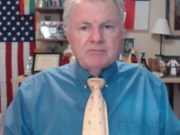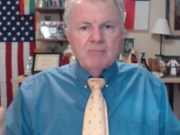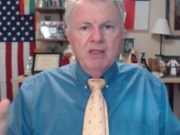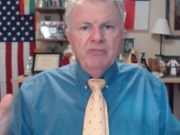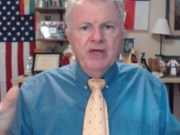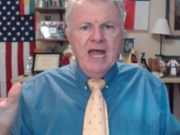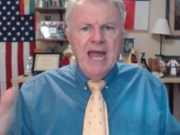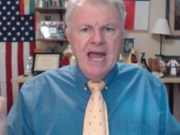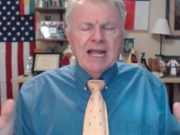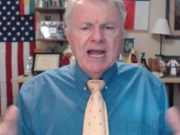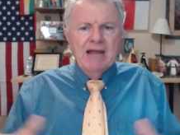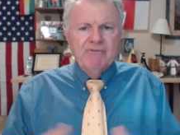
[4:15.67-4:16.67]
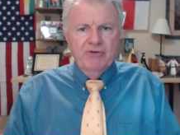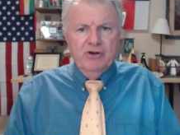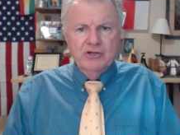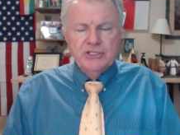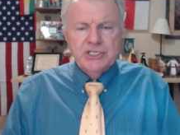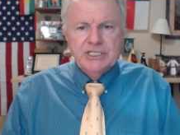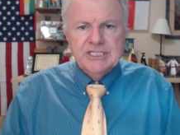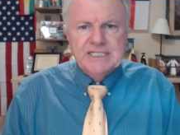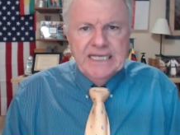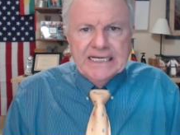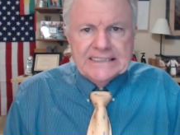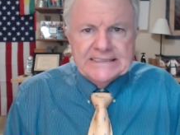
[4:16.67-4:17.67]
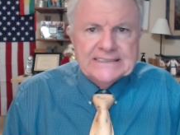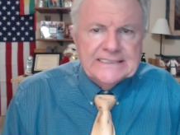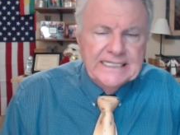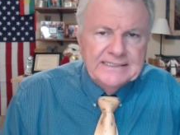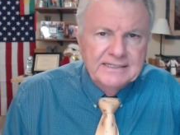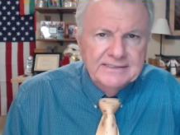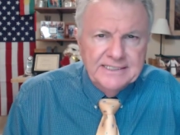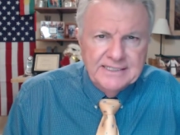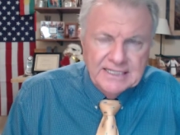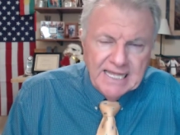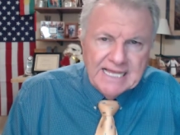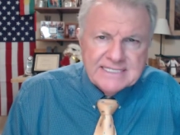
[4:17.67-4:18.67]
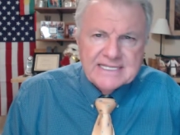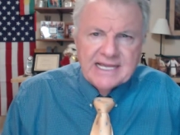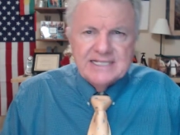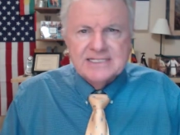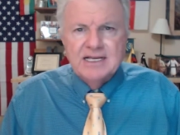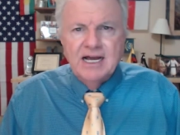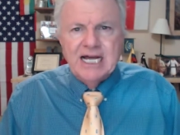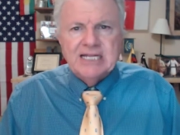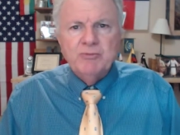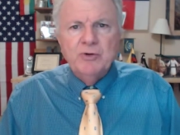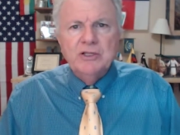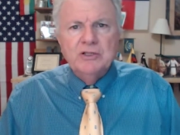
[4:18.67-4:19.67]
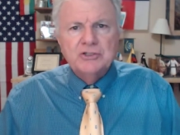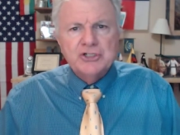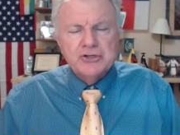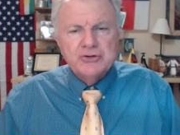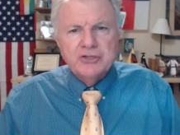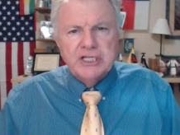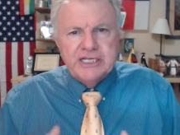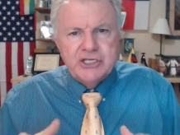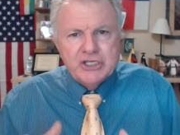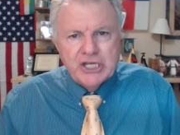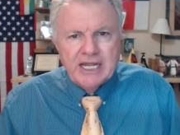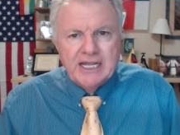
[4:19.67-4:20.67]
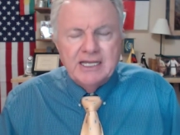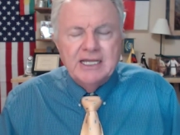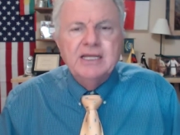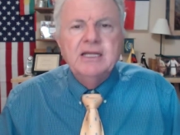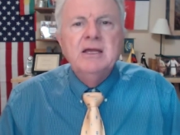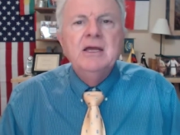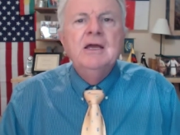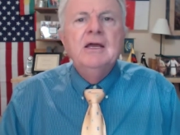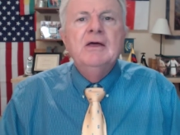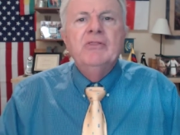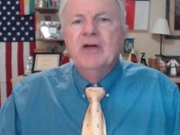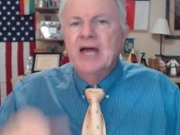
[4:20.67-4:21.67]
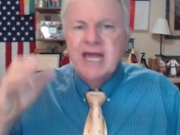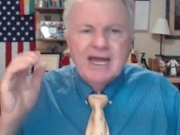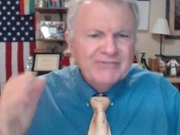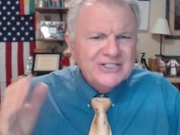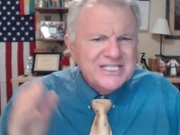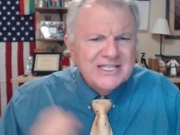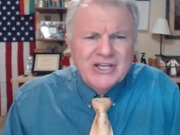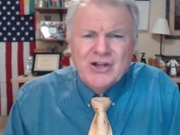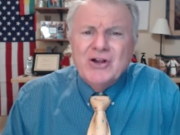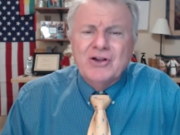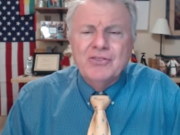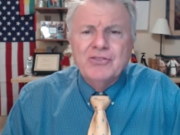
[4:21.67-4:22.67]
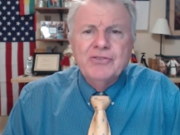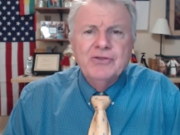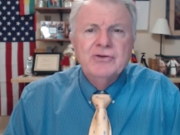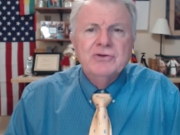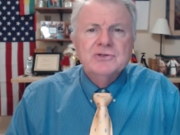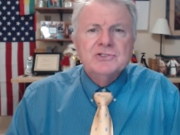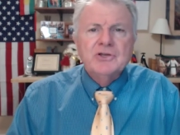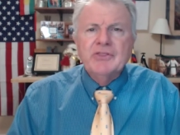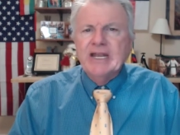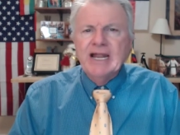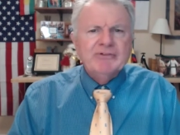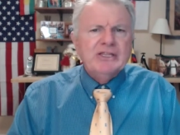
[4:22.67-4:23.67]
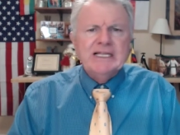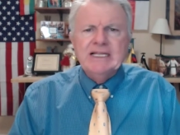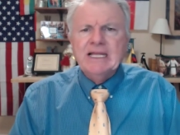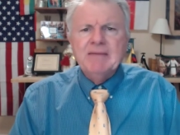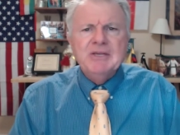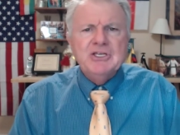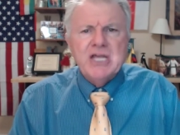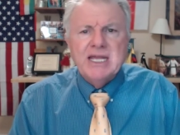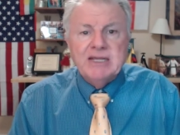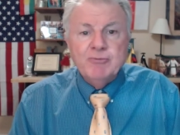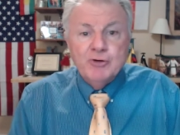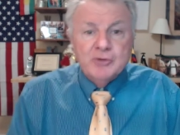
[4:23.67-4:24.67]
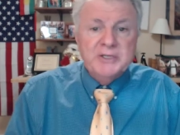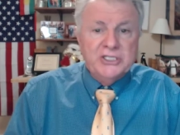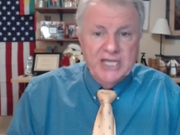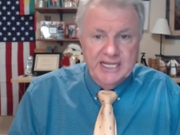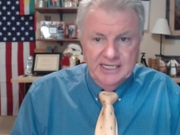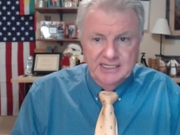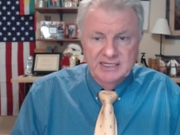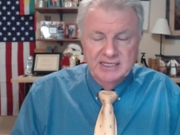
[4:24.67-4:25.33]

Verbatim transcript: the Haggai verse says that in the last days God will surely shake the heavens and the earth so that everything that can be shaken will be shaken.